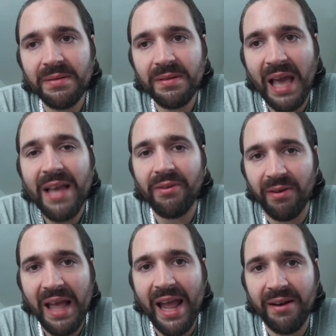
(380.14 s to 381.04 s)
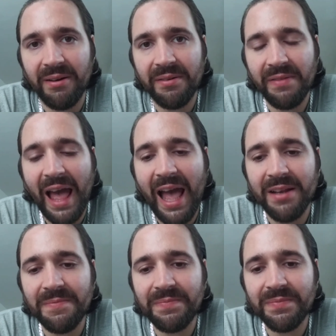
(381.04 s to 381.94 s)
a creator
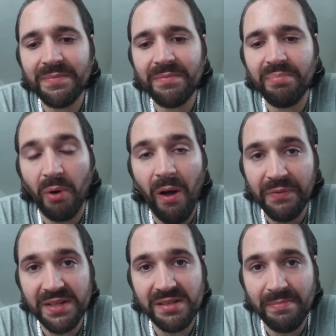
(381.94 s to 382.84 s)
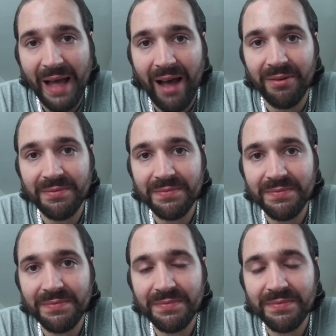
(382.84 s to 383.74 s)
that brought this about.
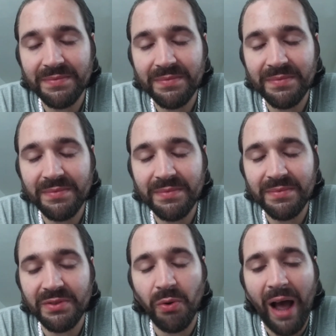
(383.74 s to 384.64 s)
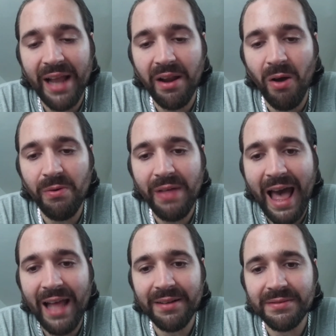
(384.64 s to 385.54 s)
Do I know
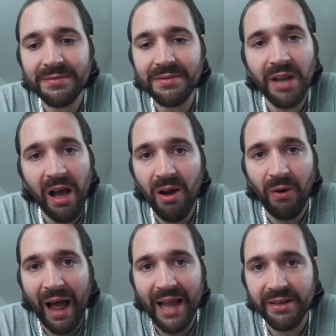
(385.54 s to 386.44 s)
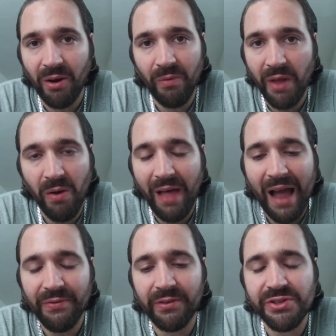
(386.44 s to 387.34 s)
that? No, I don't know
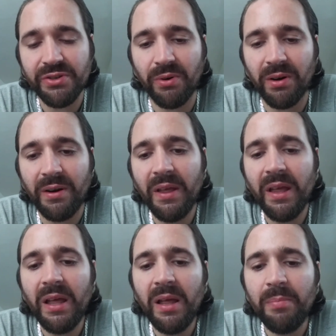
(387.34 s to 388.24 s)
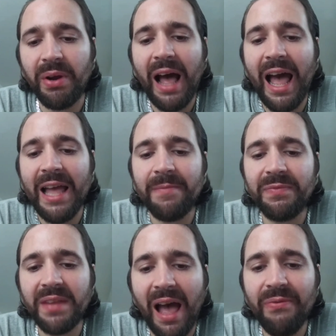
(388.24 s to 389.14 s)
that for sure but I
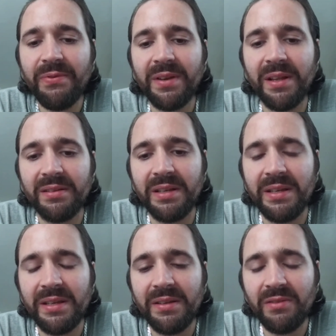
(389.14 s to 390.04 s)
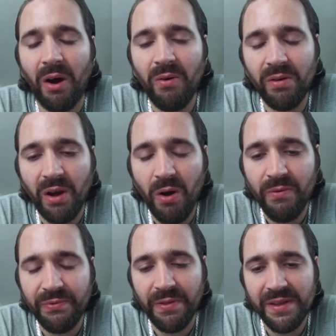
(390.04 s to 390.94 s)
definitely don't go
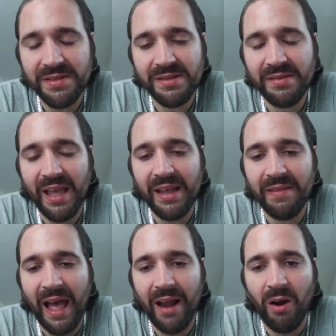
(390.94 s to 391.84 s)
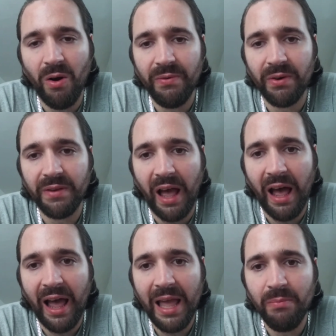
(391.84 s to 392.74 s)
for this thing that over
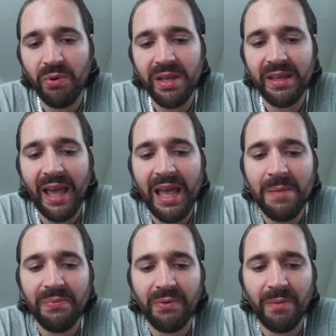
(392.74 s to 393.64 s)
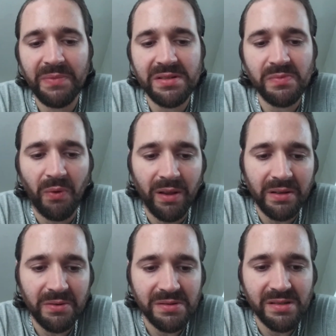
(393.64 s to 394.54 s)
time we came from this one
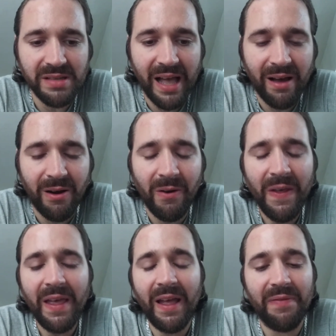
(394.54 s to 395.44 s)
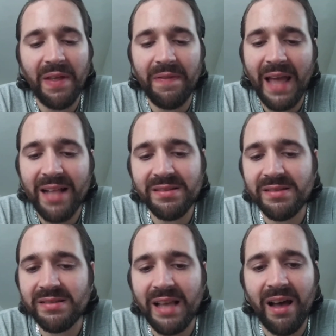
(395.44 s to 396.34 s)
little cell and then that
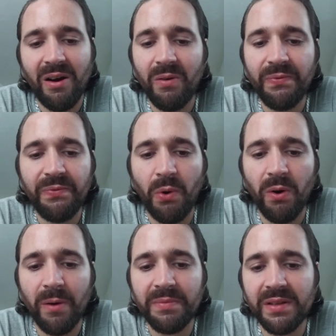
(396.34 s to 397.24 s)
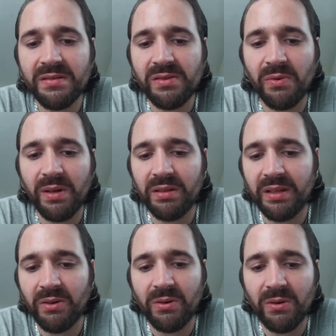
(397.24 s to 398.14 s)
cell formed into a
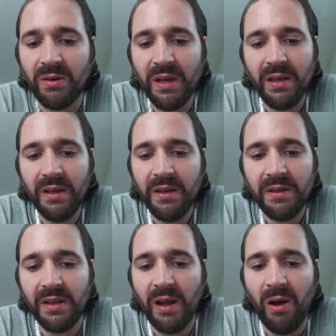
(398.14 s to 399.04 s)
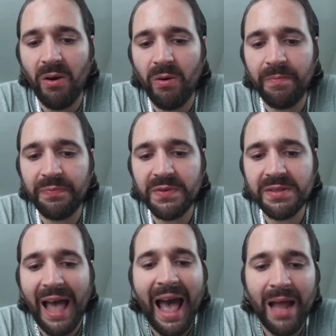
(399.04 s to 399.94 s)
little, you know,
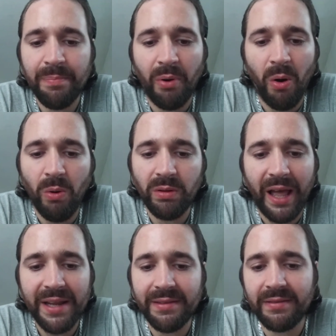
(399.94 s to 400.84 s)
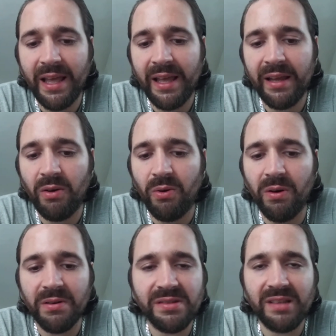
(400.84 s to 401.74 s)
tadpole like thing
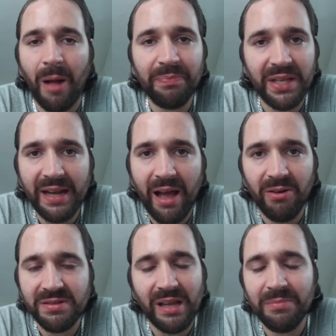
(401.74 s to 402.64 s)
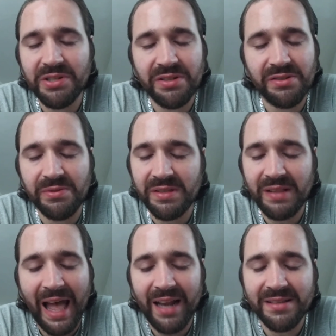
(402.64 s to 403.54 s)
or something else. I'm just using
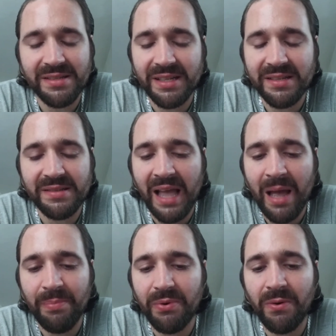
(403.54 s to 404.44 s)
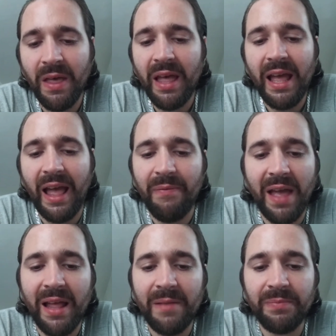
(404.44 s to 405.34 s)
that as an example. And
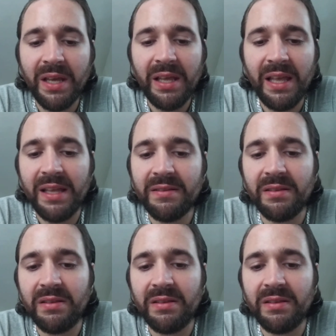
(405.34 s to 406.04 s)
then it